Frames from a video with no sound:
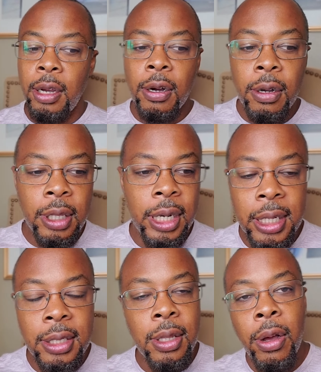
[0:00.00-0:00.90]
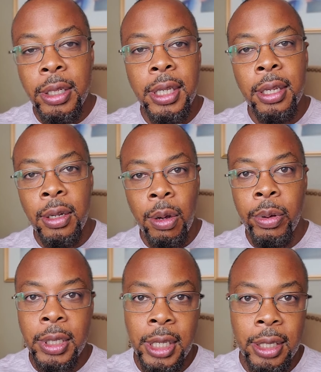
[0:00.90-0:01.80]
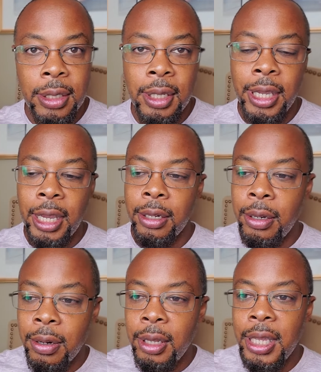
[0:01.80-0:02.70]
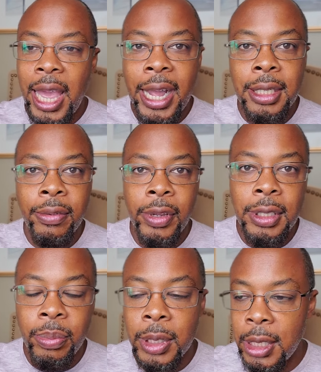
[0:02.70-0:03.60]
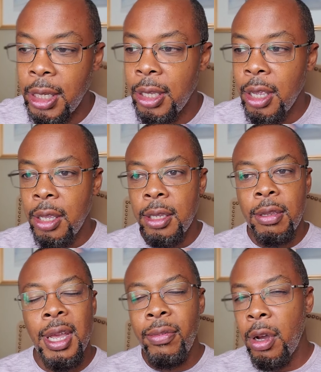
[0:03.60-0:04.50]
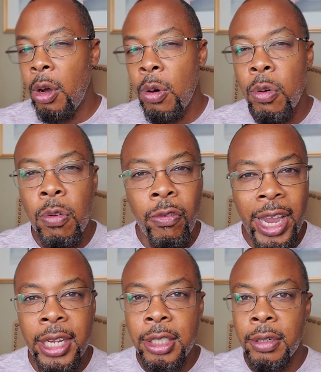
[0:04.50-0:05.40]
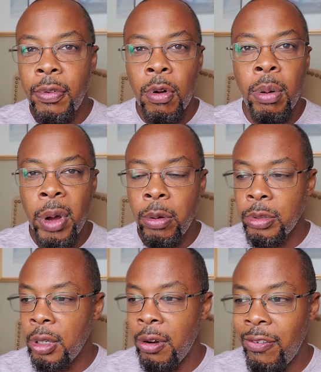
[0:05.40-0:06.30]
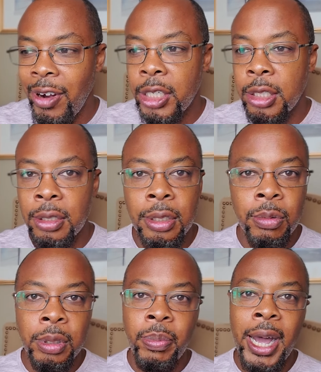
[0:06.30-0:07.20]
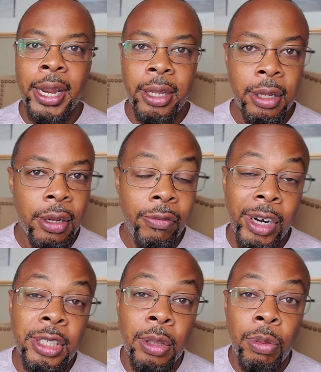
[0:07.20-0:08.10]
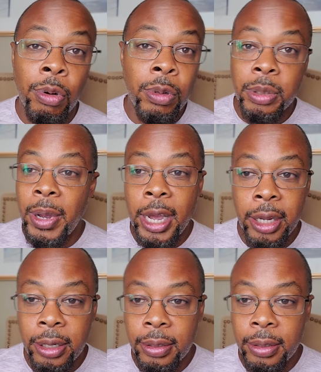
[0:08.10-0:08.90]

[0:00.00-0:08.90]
All of these thoughts can coexist. Again, during the act of intimacy, you have a whole range of hormones that are rushing to his body rushing through his body.